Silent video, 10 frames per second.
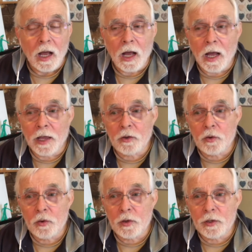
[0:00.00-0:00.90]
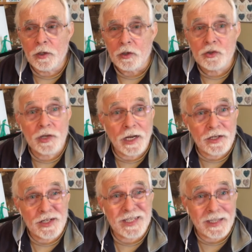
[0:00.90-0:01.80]
I could change
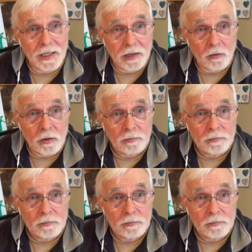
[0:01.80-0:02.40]
its level,